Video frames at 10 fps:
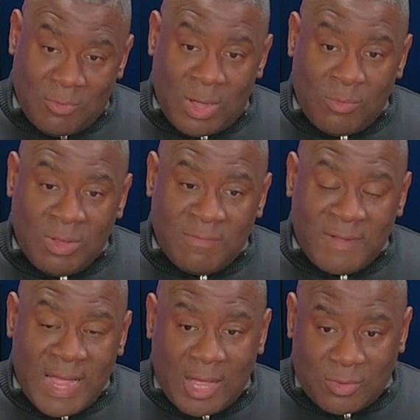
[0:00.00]
What we
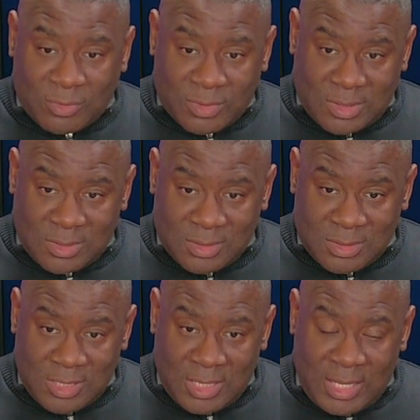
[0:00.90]
found
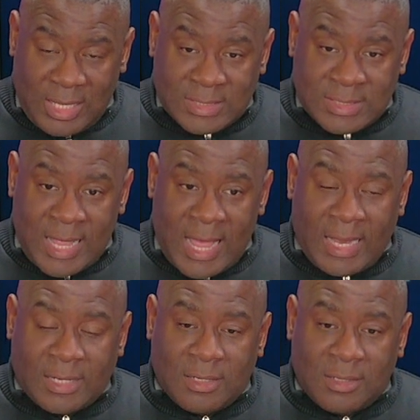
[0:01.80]
is
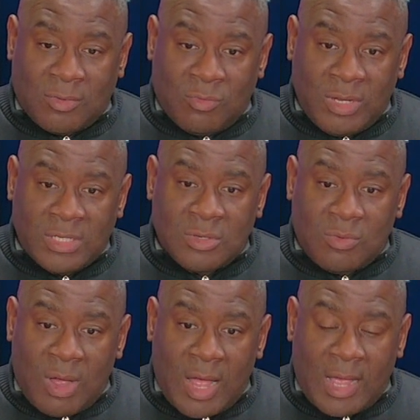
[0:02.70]
that the
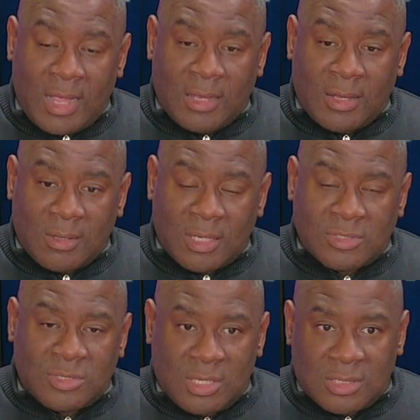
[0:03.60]
reason why
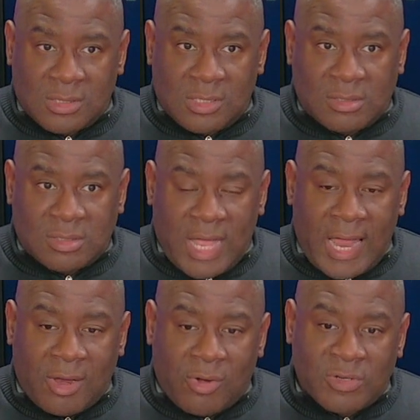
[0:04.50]
there's
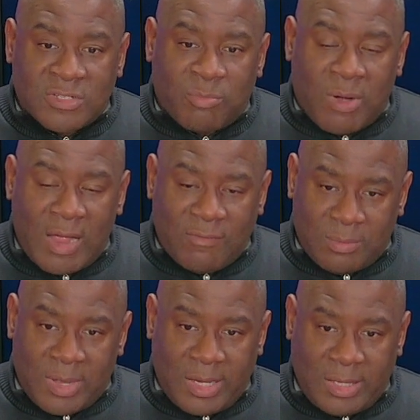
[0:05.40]
categories of
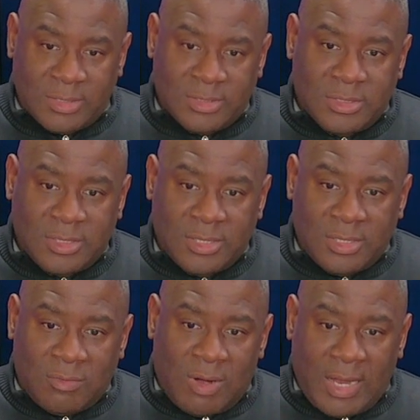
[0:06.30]
private money,
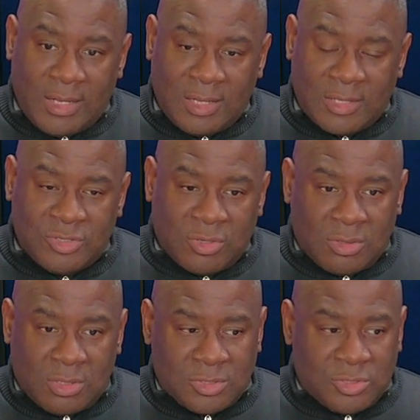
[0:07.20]
right? There's
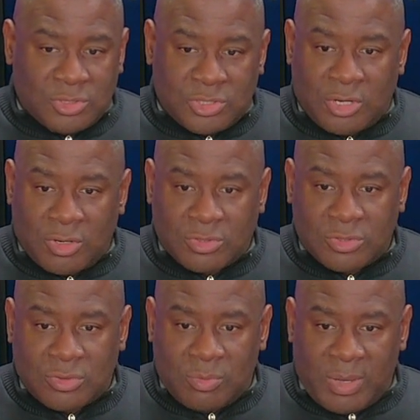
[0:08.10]
your
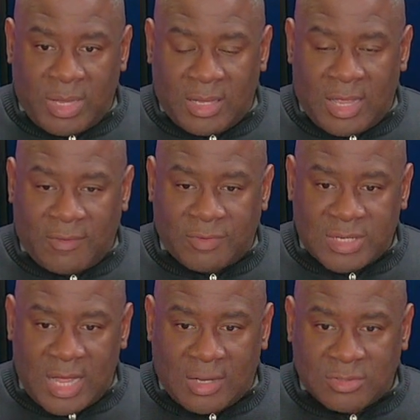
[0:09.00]
church who may have a
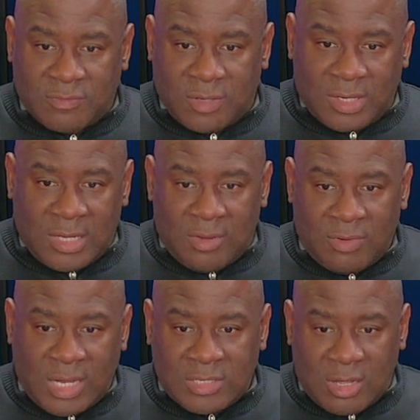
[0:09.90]
scholarship fund.
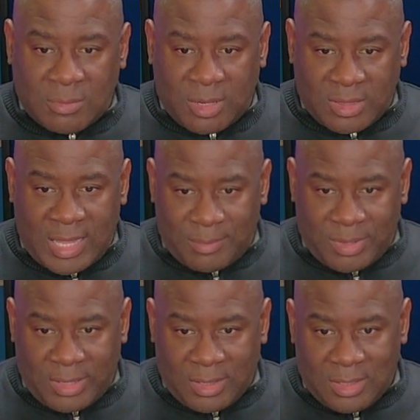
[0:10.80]
We're not talking about that money.